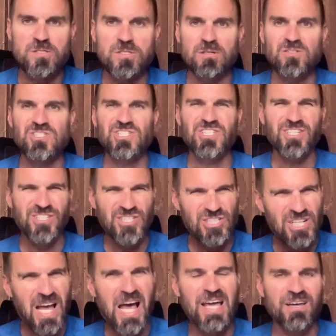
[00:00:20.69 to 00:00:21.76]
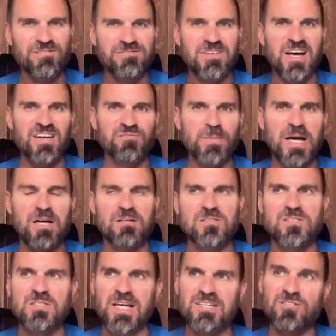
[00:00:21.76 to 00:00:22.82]
So it's just shy of five miles.
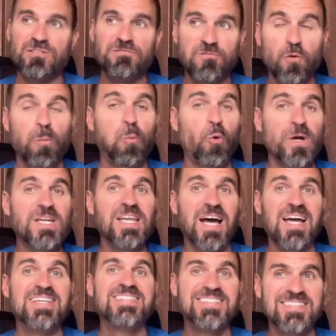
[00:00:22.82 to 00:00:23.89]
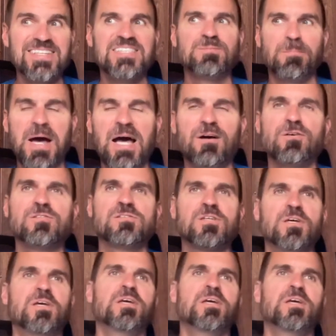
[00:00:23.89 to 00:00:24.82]
It's actually 4.96 miles.